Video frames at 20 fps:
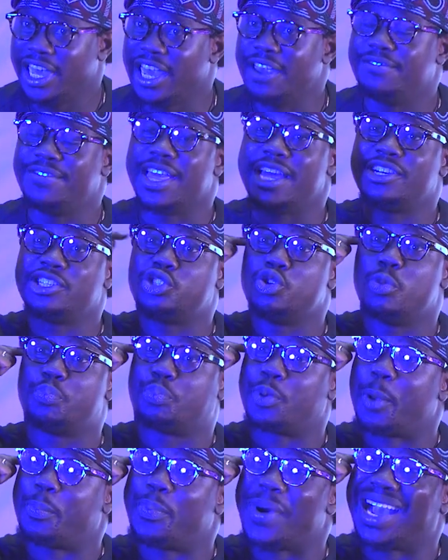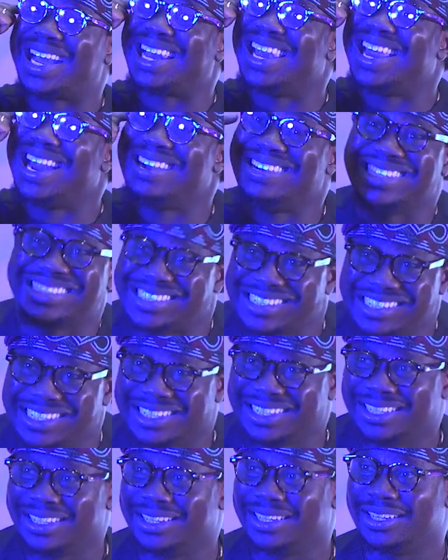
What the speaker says: if there is no proper clarity.